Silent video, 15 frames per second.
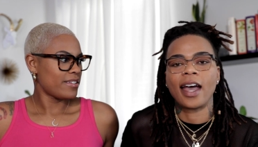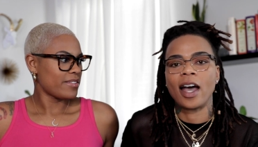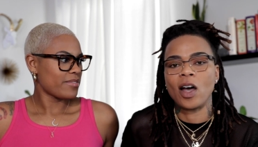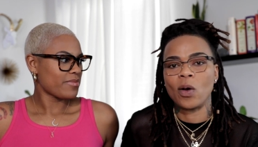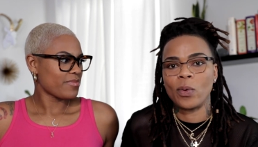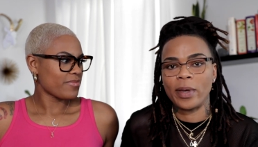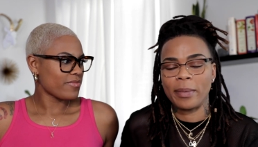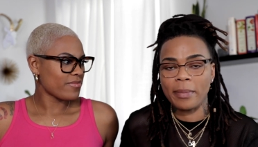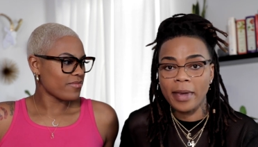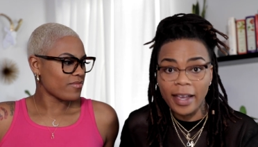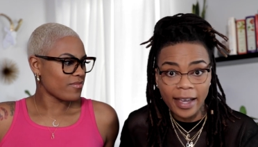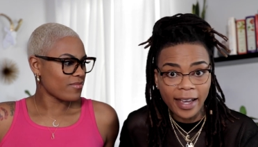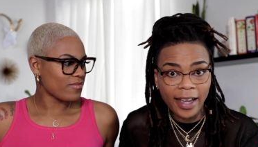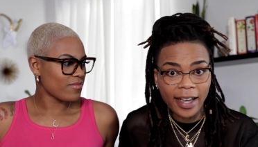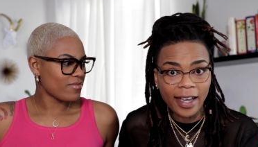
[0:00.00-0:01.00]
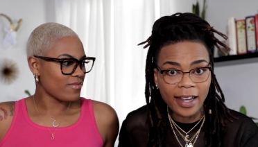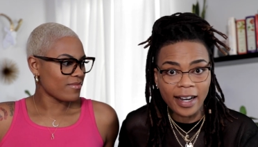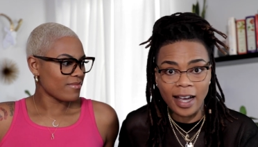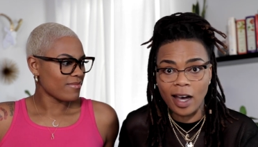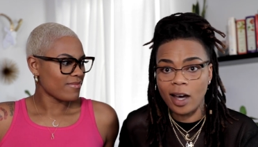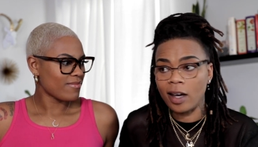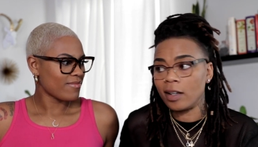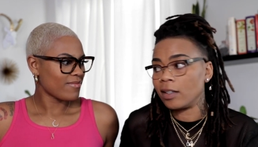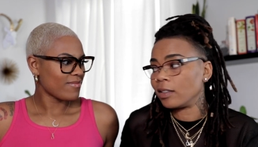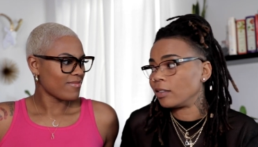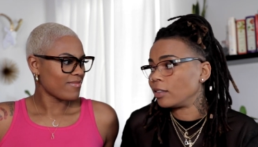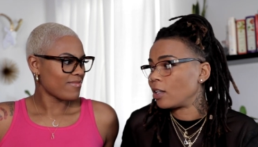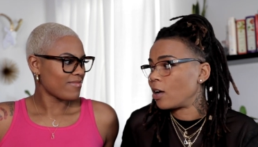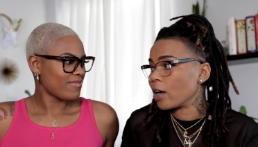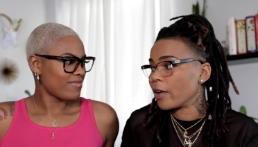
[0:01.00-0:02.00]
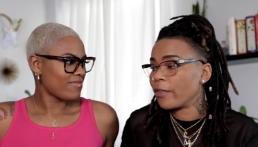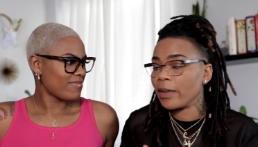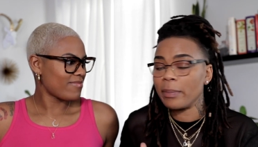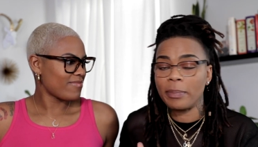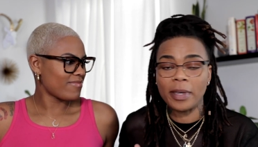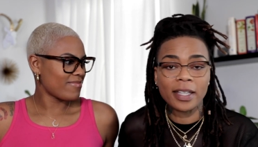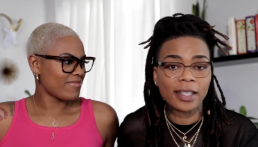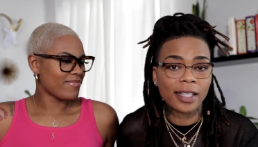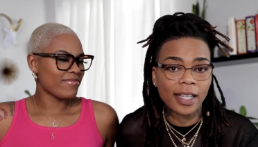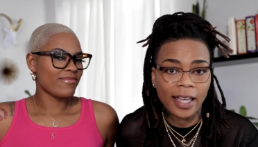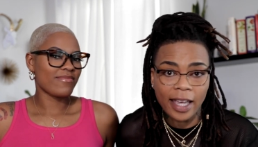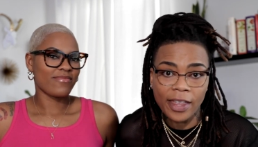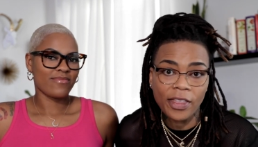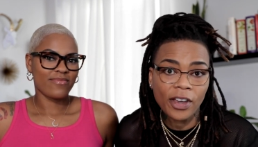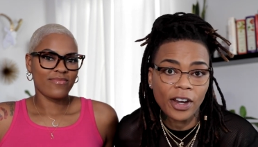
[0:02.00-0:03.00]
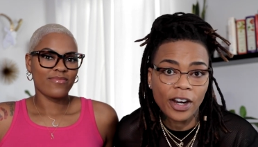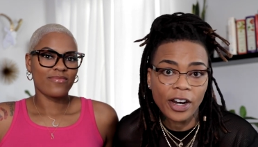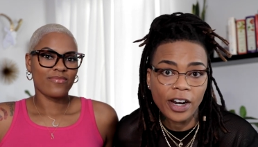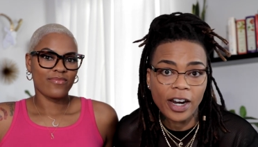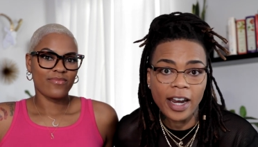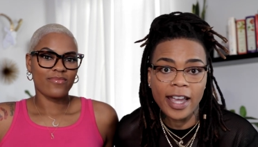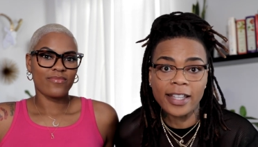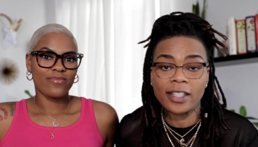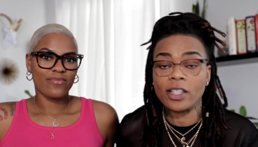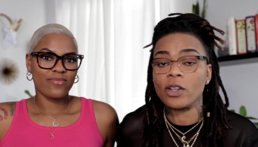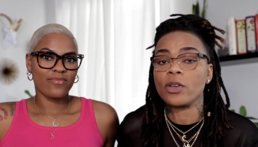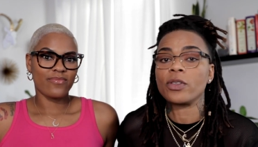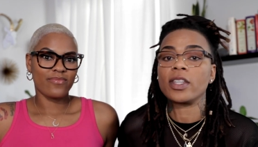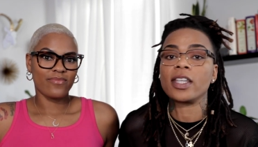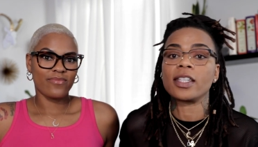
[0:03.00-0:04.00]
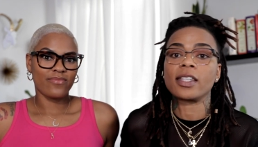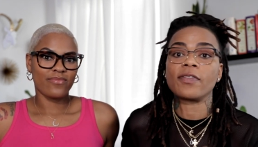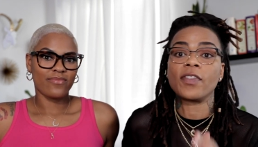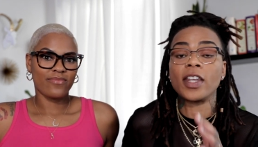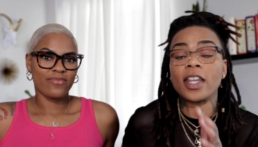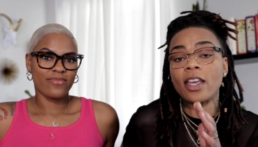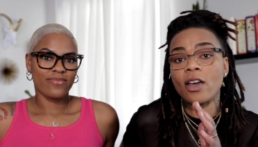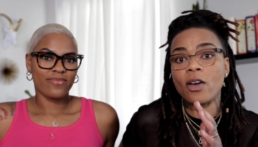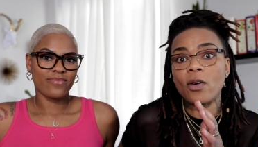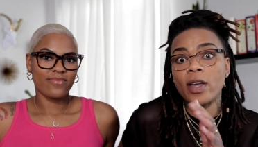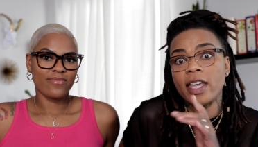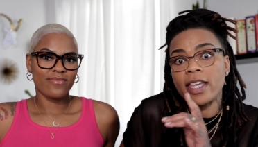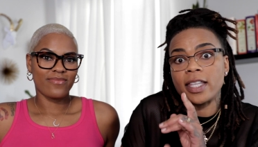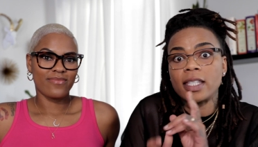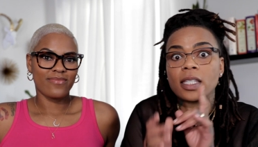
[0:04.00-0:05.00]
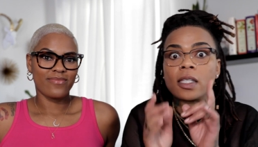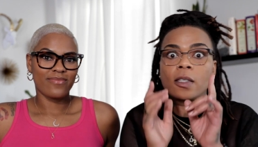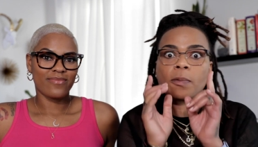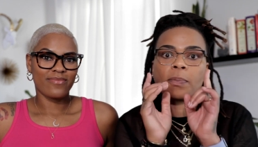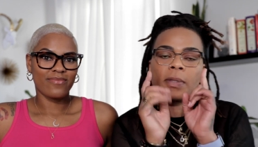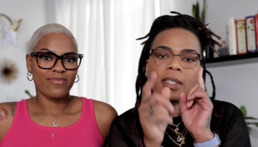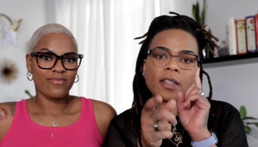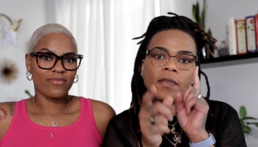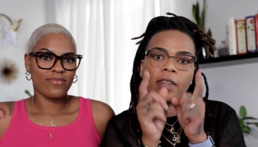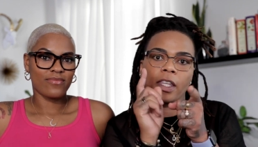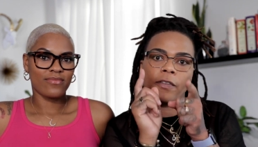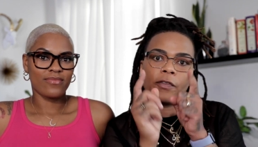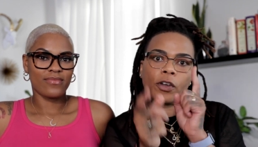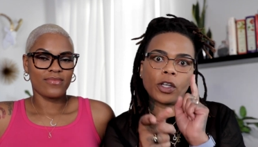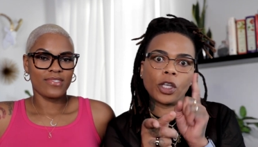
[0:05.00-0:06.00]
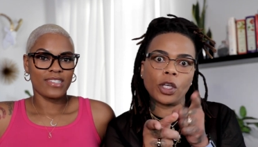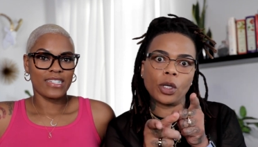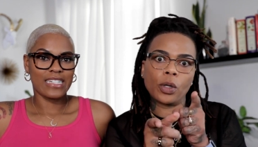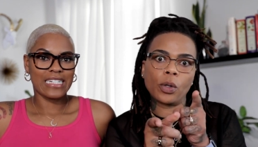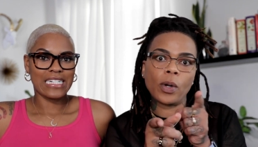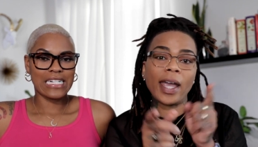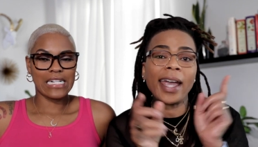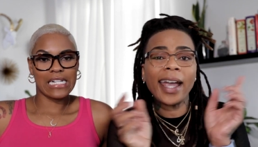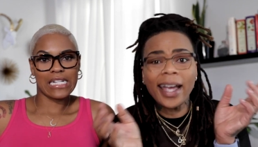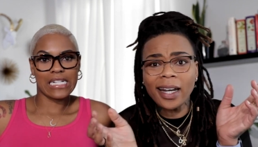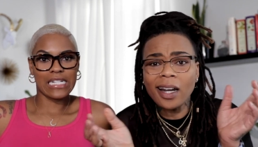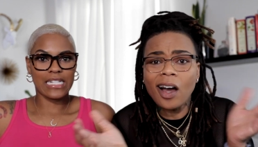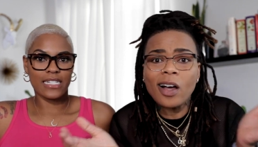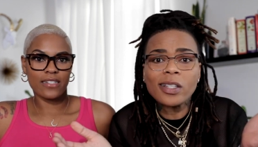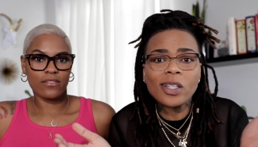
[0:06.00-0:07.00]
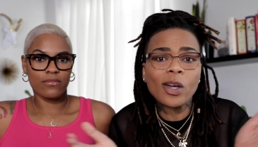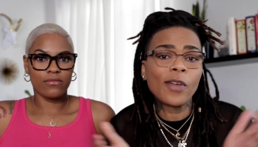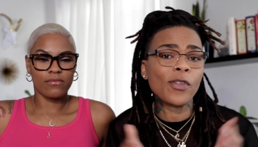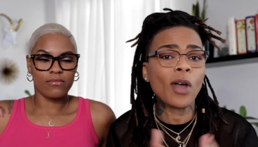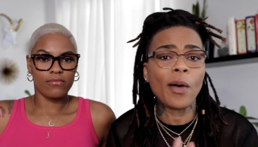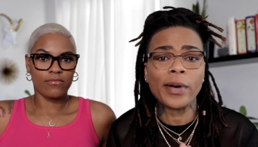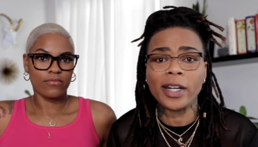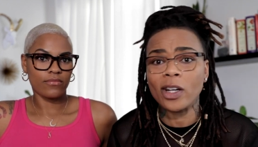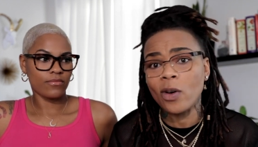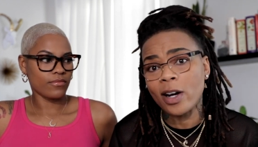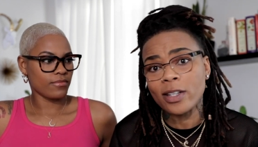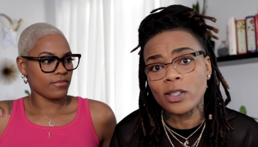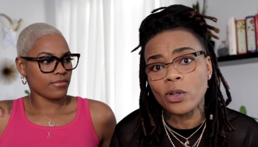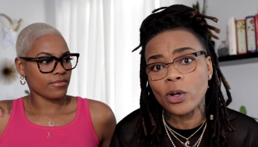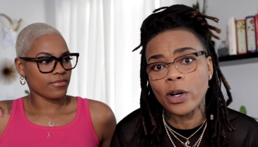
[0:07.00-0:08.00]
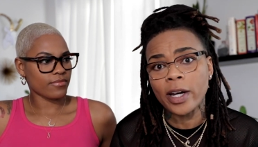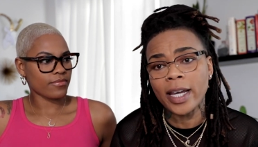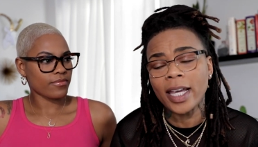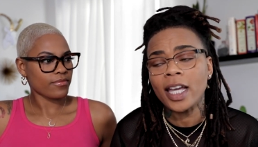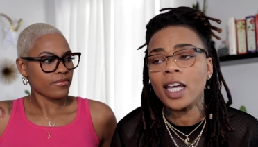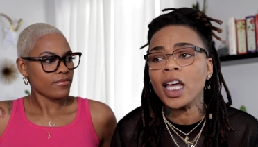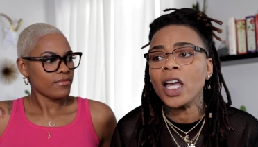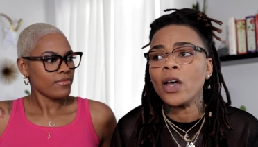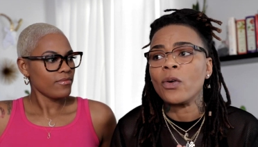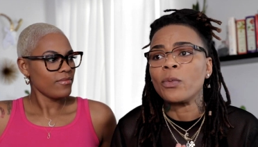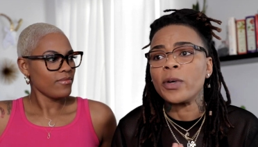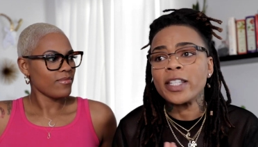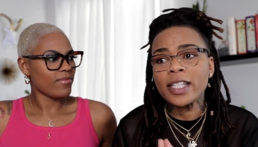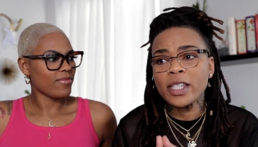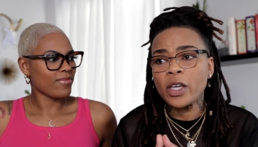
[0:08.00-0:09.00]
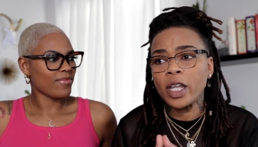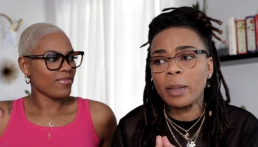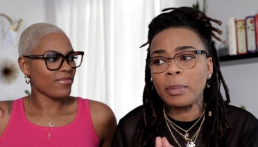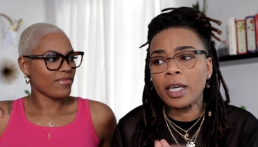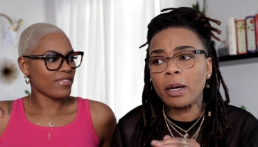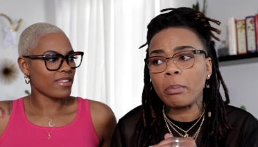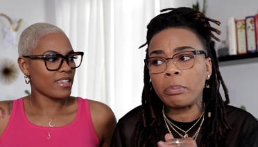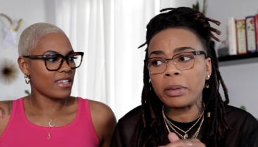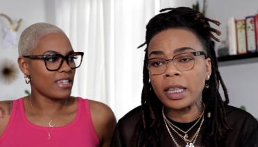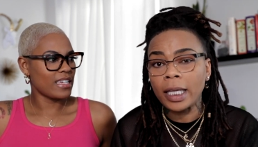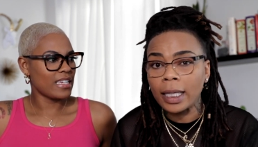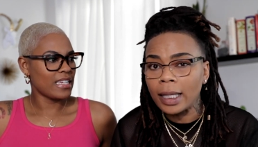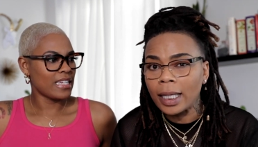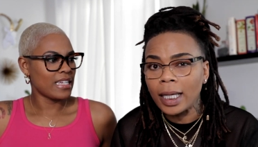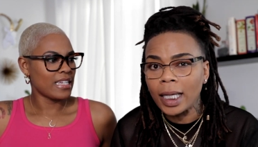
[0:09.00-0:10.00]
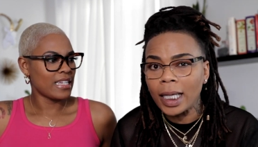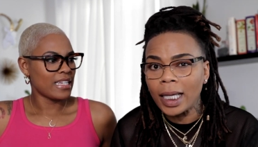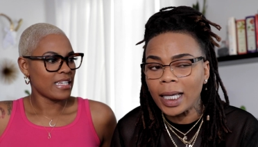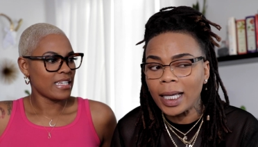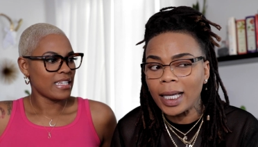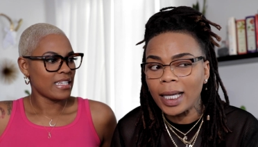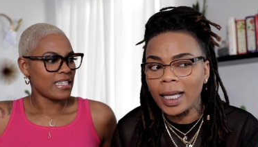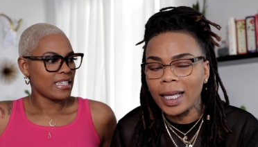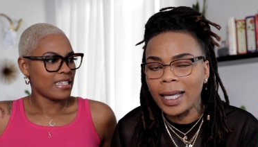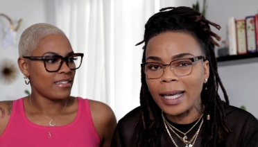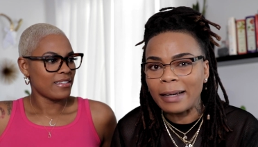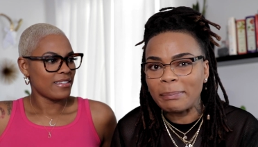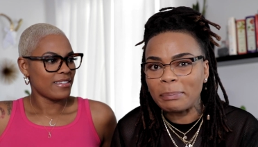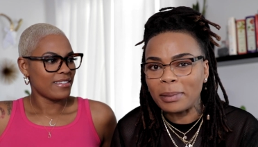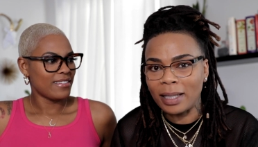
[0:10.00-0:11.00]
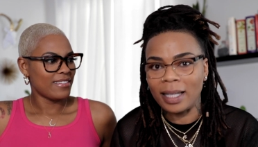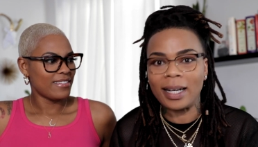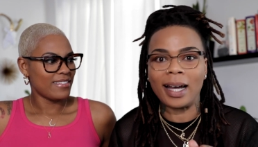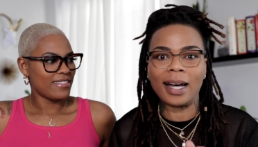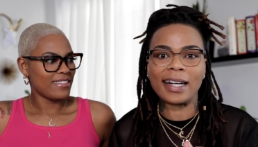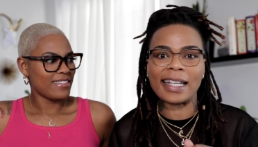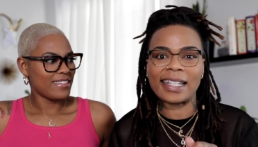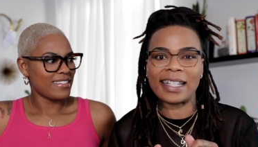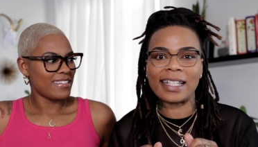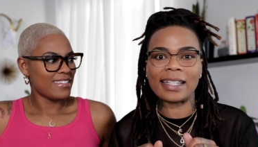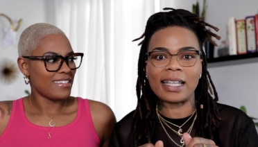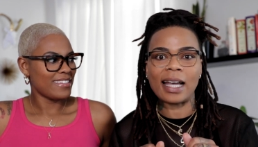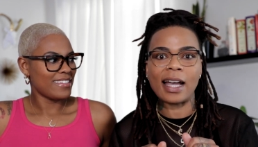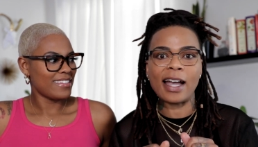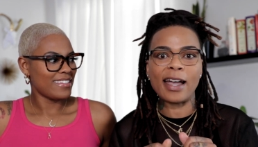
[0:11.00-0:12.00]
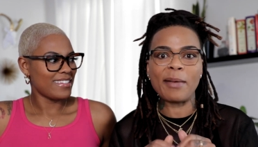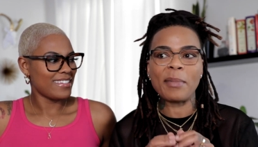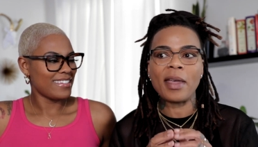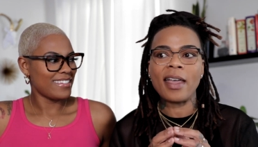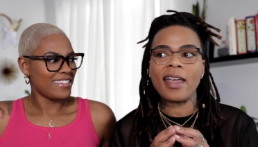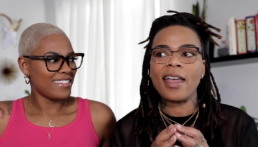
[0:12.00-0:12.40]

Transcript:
Speaker 1: how we met, how long have we been together, and so this video is specifically for you. And also, if you already know our story, we are just gonna be completely and blunt honest this time.